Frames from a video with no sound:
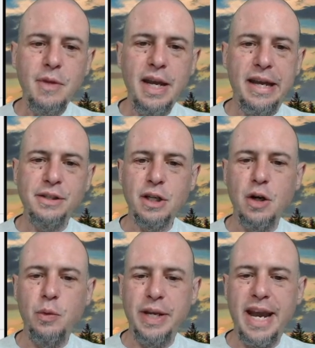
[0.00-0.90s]
And
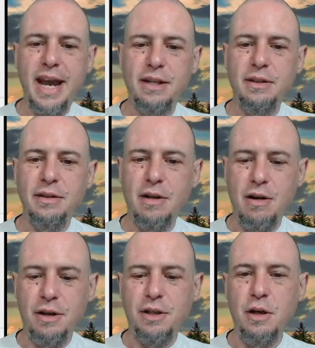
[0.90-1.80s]
so we can't
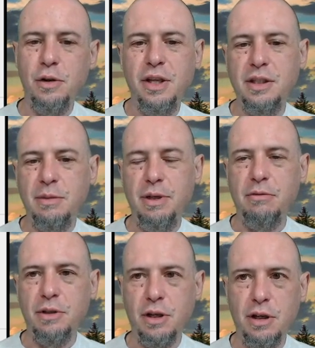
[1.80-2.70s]
hard code this to be
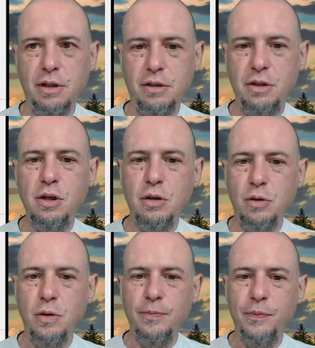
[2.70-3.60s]
returning
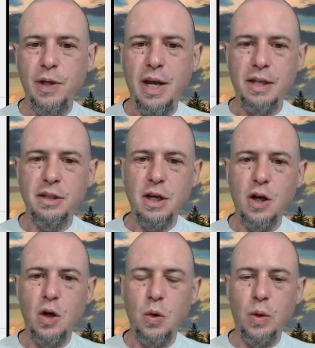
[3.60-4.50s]
two. And
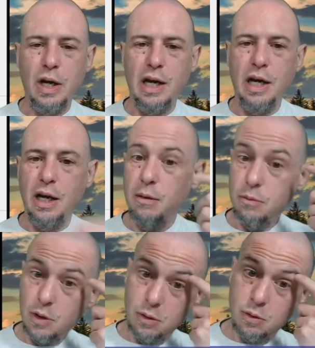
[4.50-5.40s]
so um,
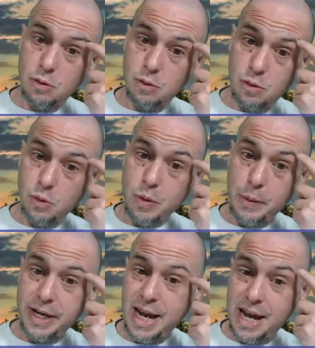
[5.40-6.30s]
what
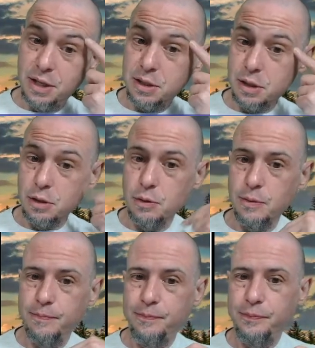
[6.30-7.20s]
we can do
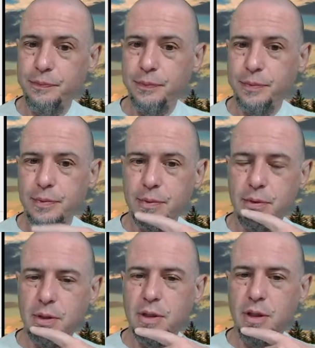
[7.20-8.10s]

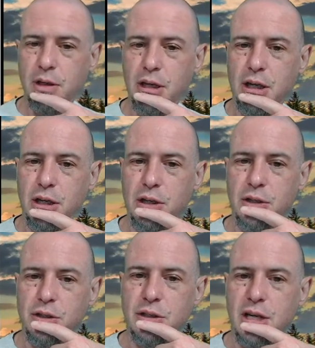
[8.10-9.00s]

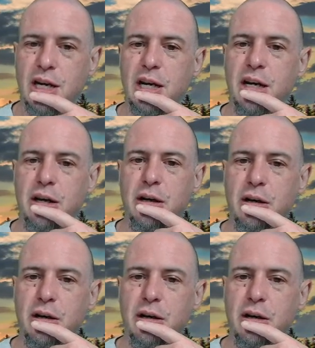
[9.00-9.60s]
is uh,